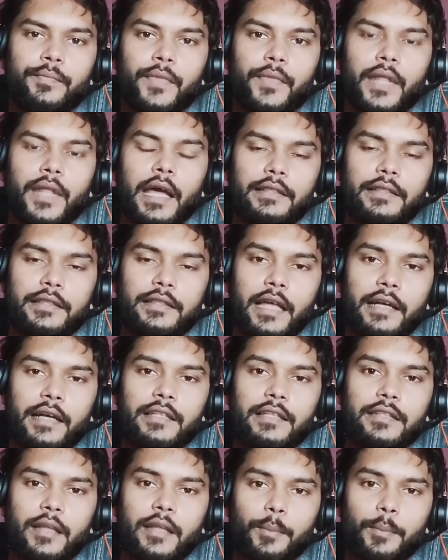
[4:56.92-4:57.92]
And that
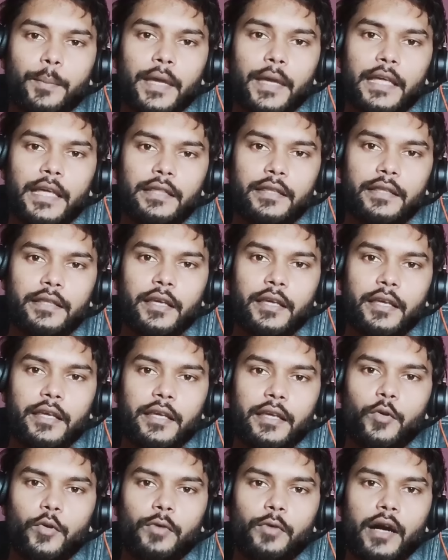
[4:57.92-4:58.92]
is the main thing we
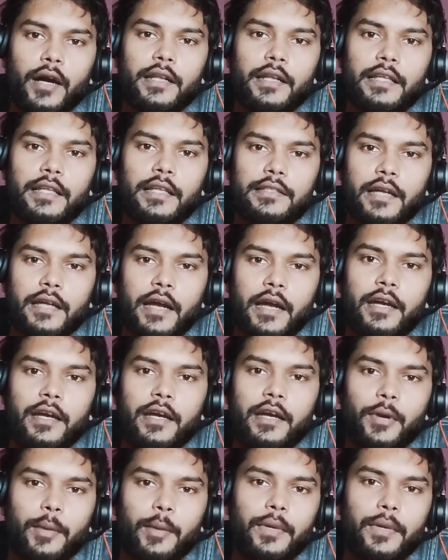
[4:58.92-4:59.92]
want inside
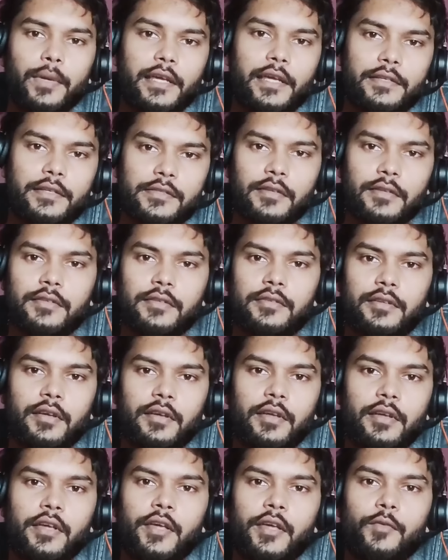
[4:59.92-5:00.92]
our applications.
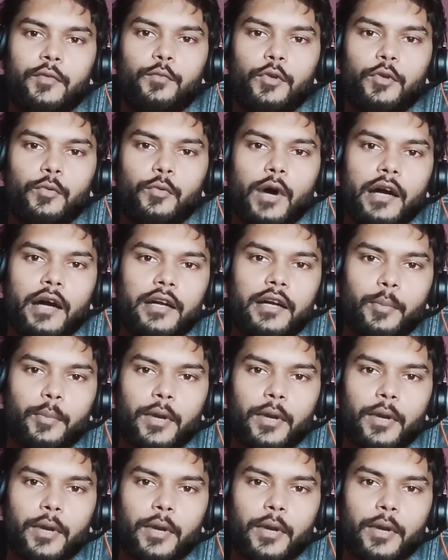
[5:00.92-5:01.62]
We want our